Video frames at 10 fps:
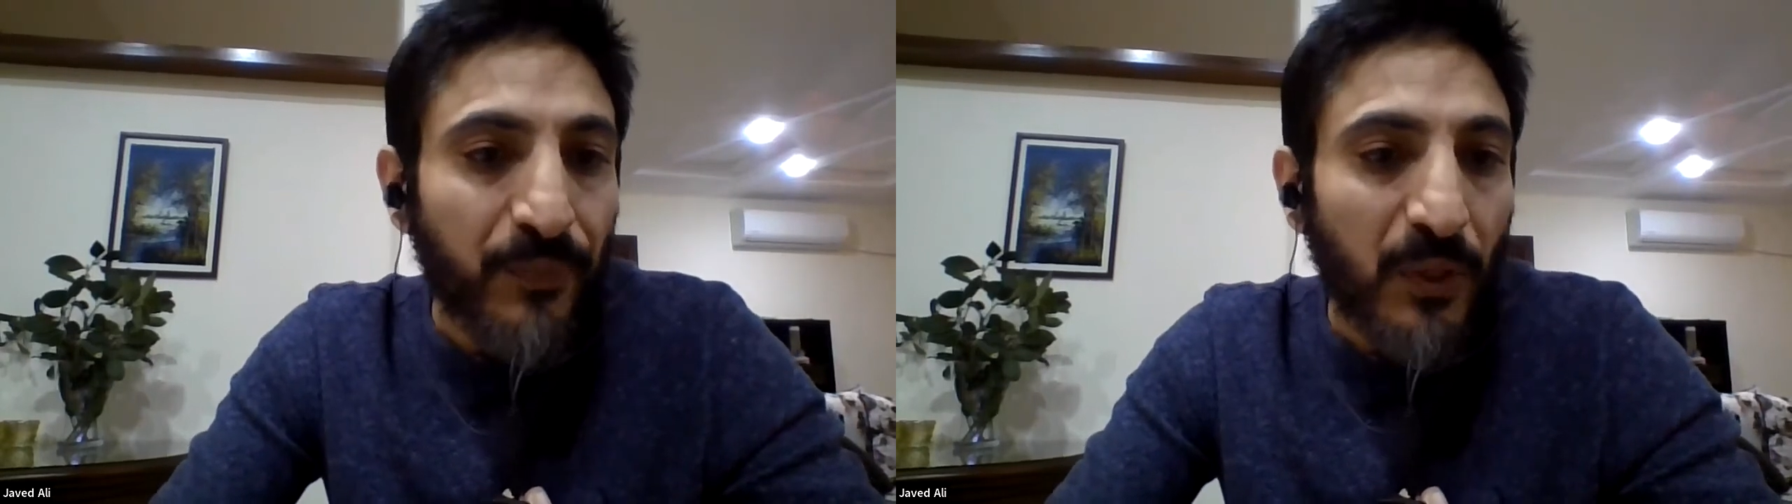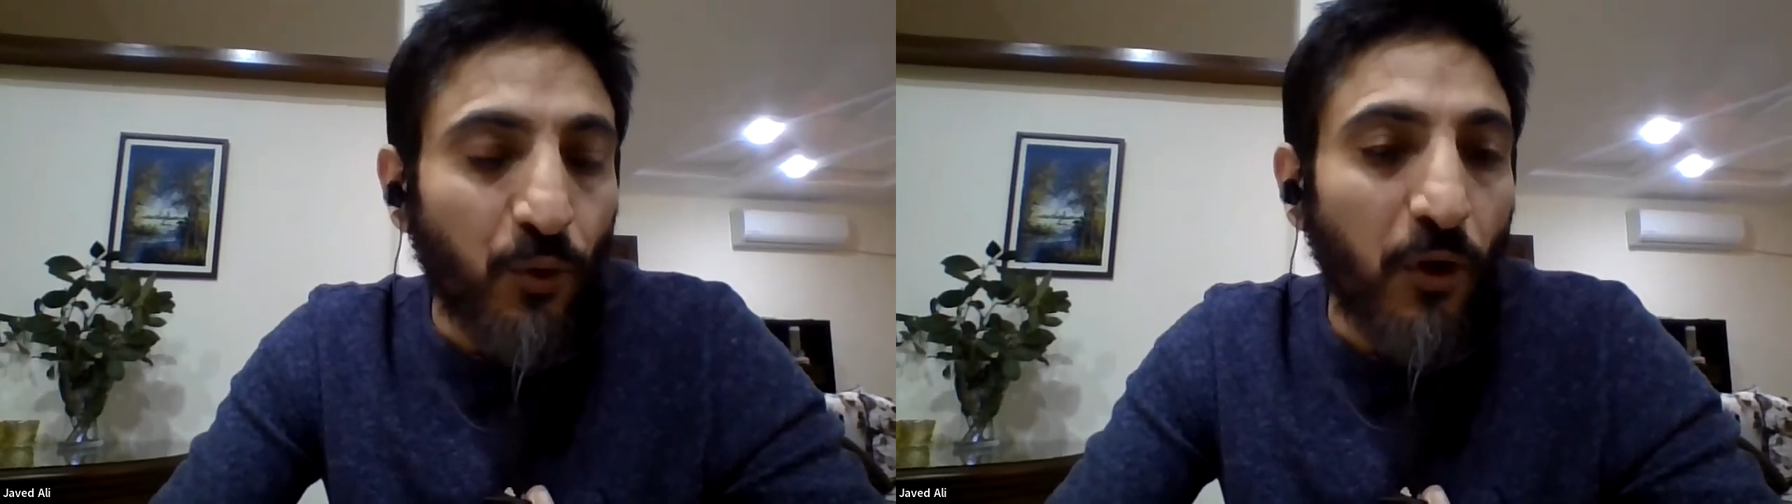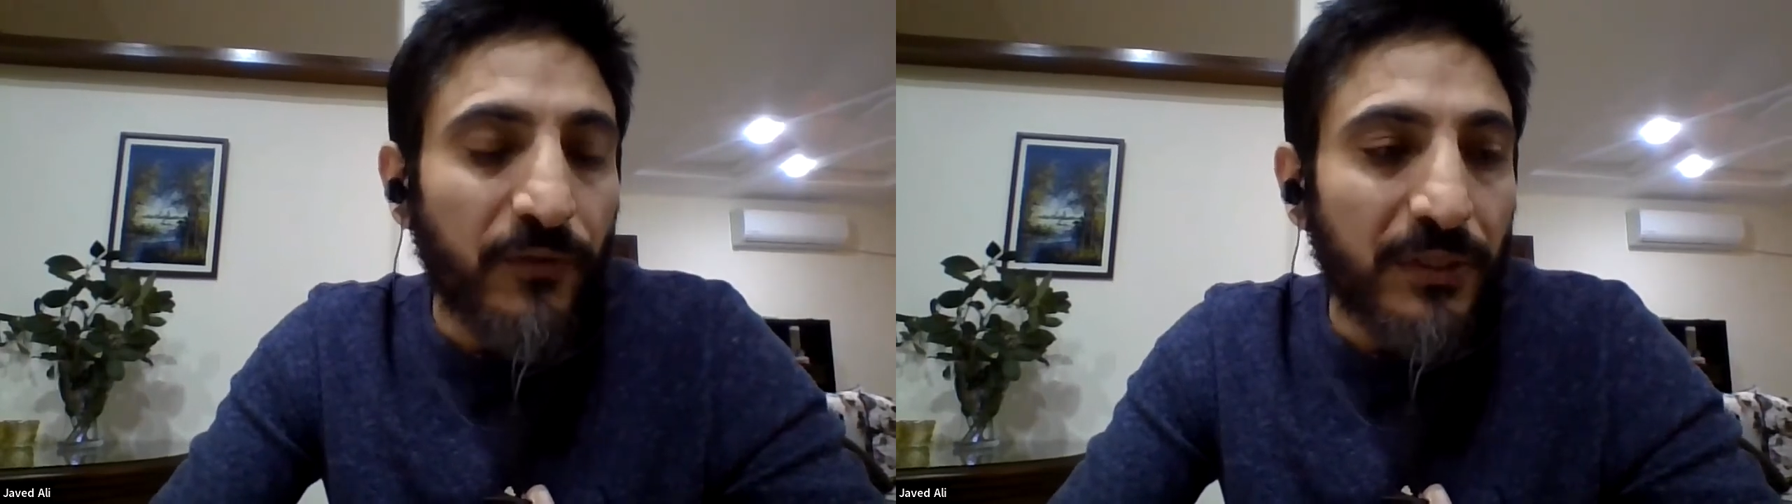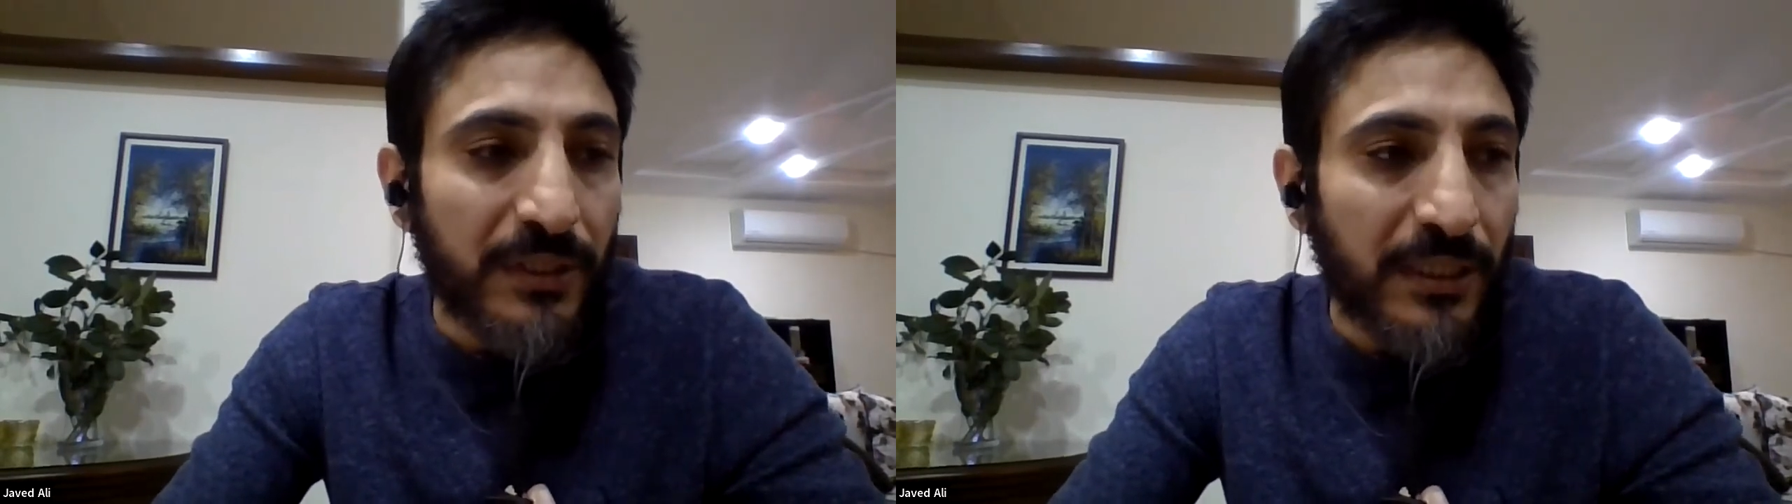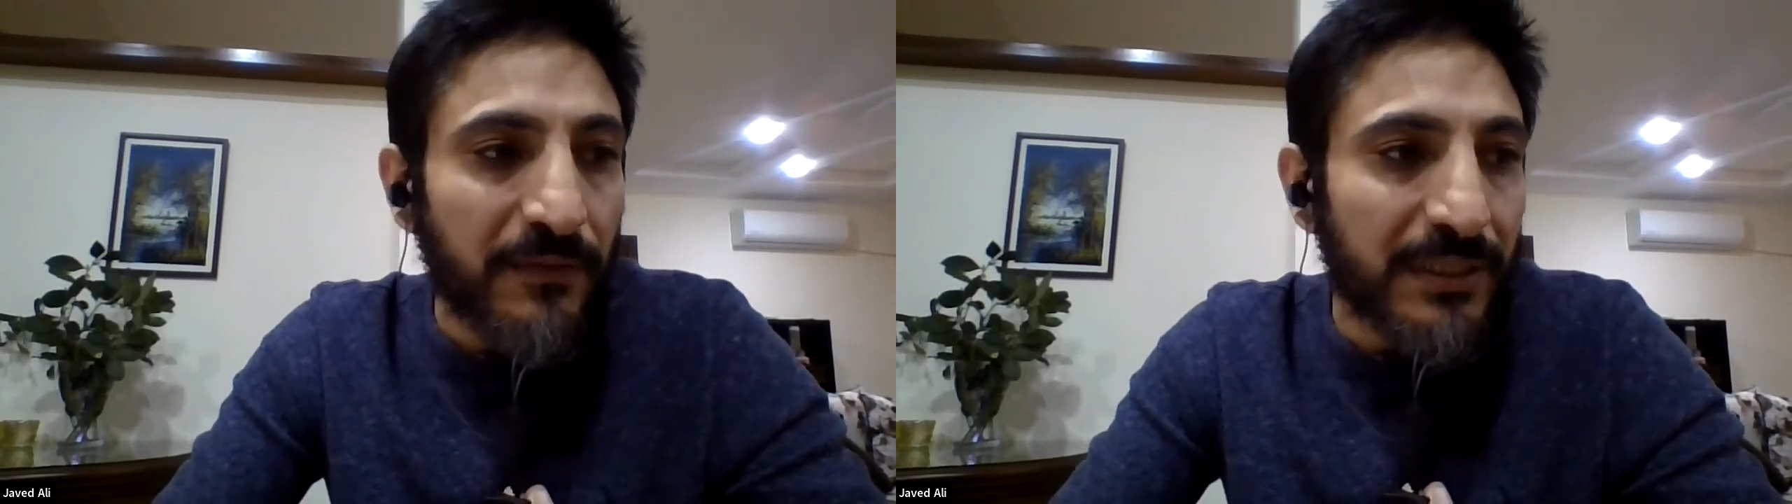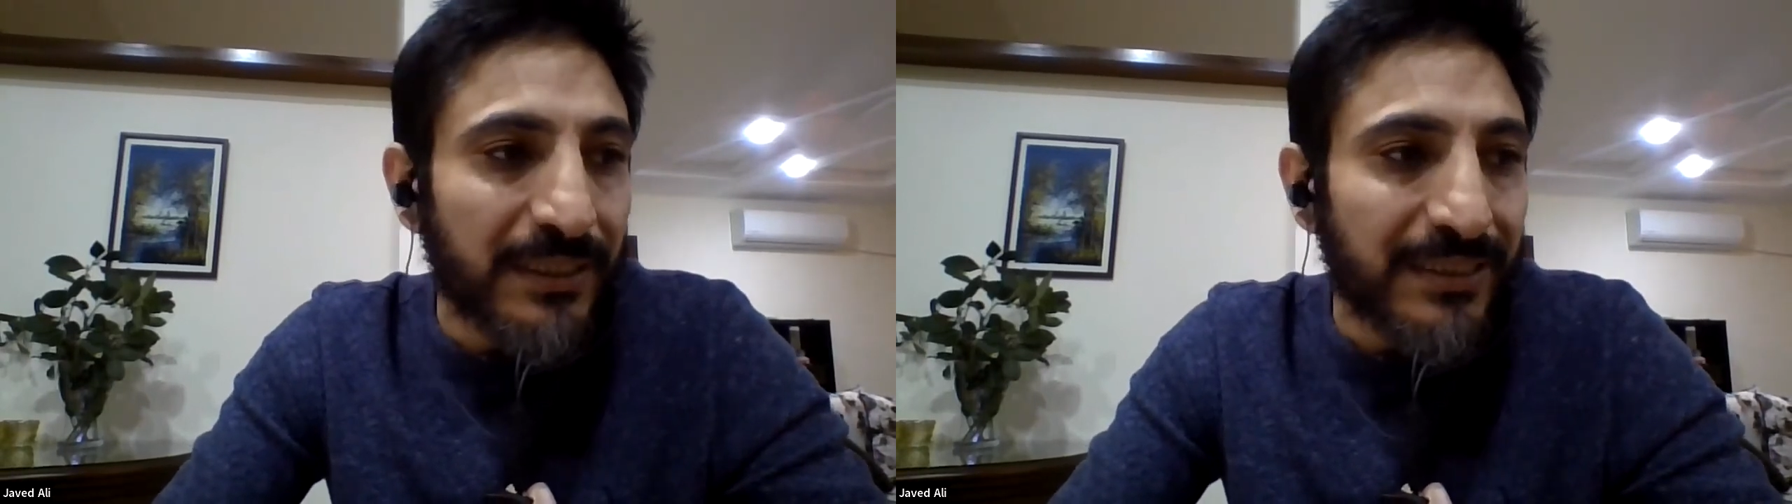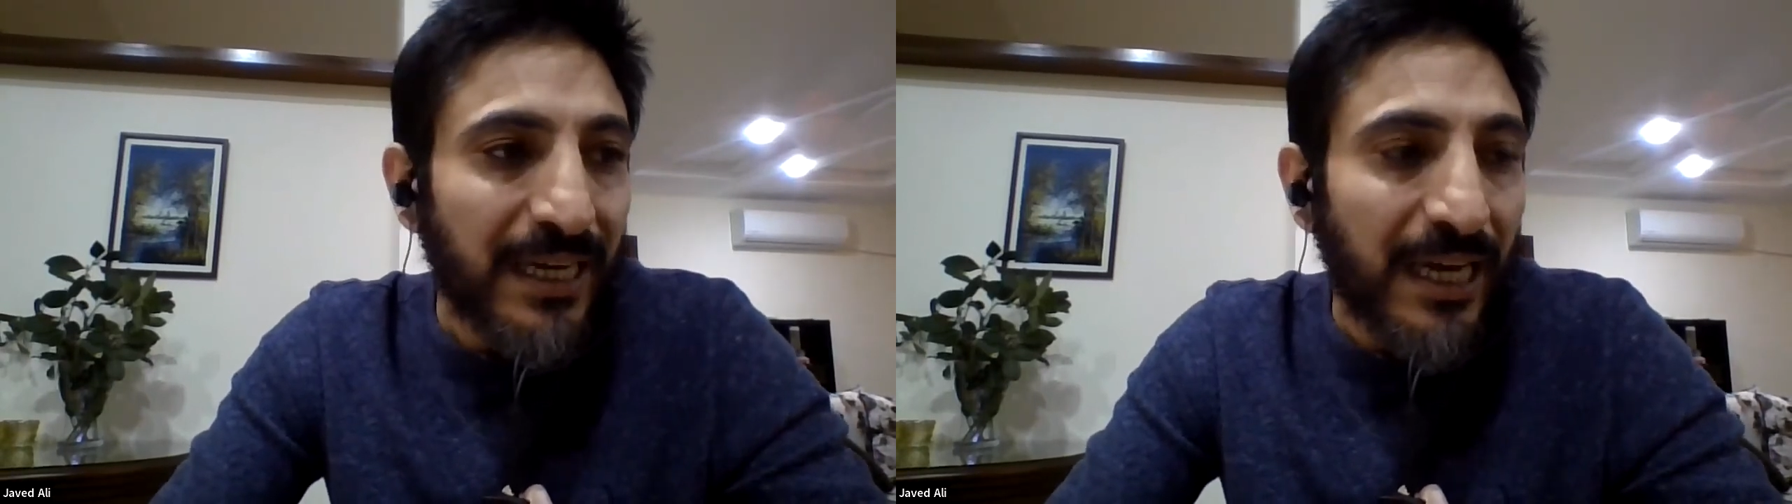to offer services.